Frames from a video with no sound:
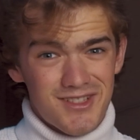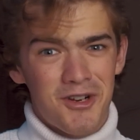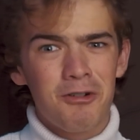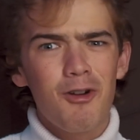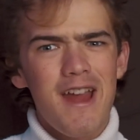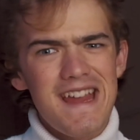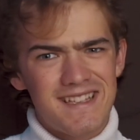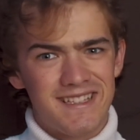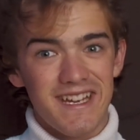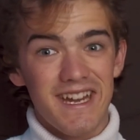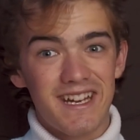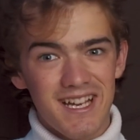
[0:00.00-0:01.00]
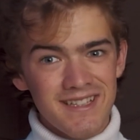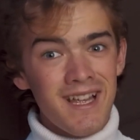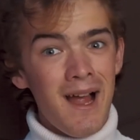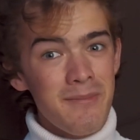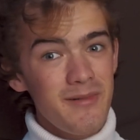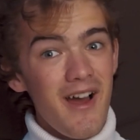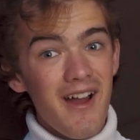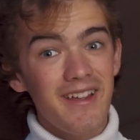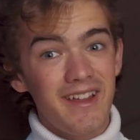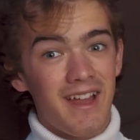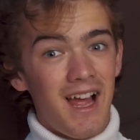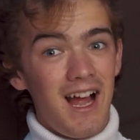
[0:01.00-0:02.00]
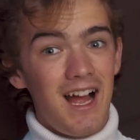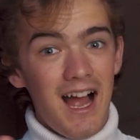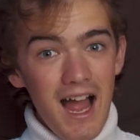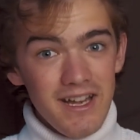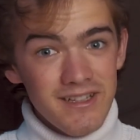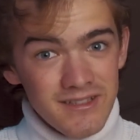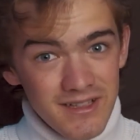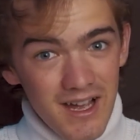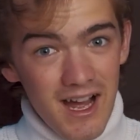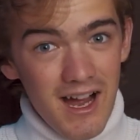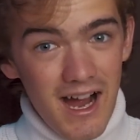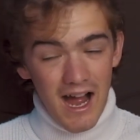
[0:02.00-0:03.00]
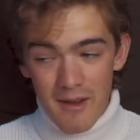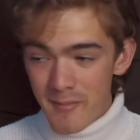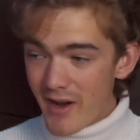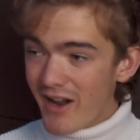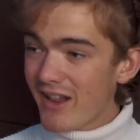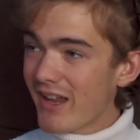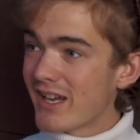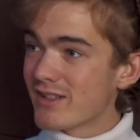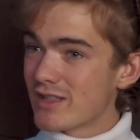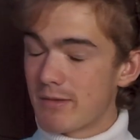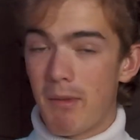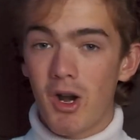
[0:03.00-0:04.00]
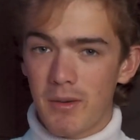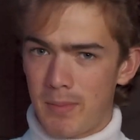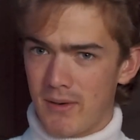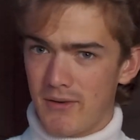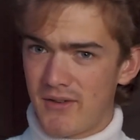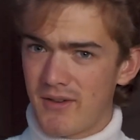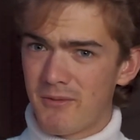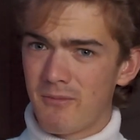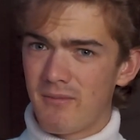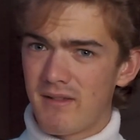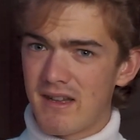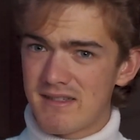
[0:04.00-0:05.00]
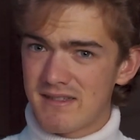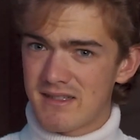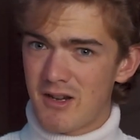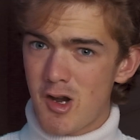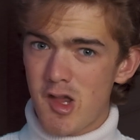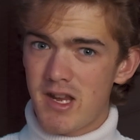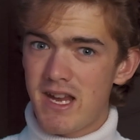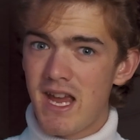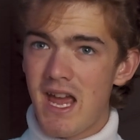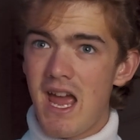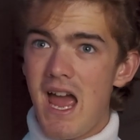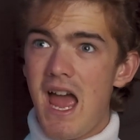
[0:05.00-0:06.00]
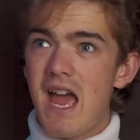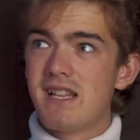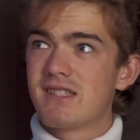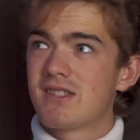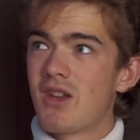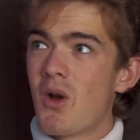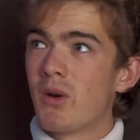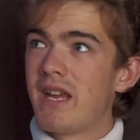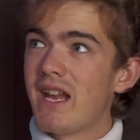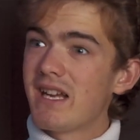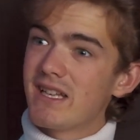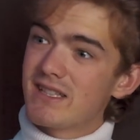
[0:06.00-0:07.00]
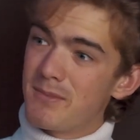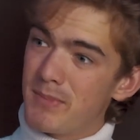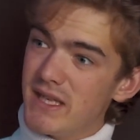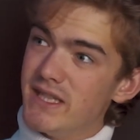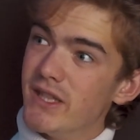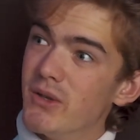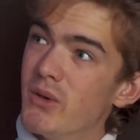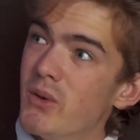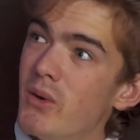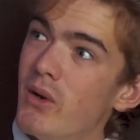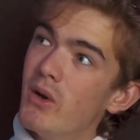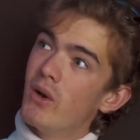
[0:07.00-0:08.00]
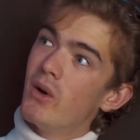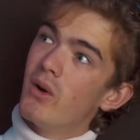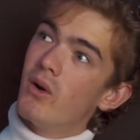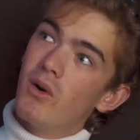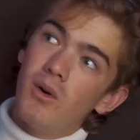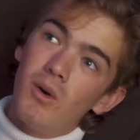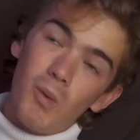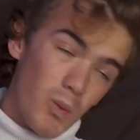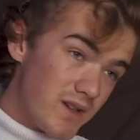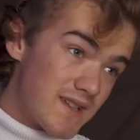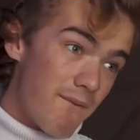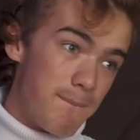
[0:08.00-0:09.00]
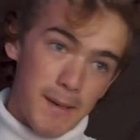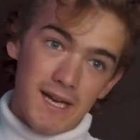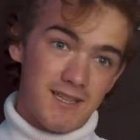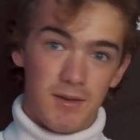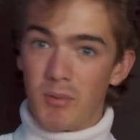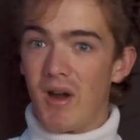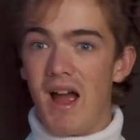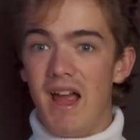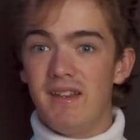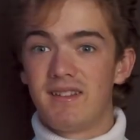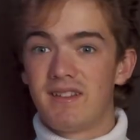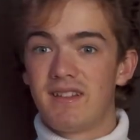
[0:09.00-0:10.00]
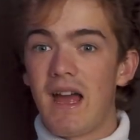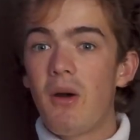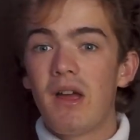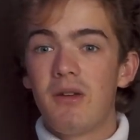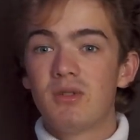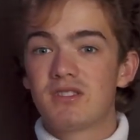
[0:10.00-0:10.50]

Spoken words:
crazy, because I'm not like a smart person necessarily, and so getting into BU was a big surprise. It was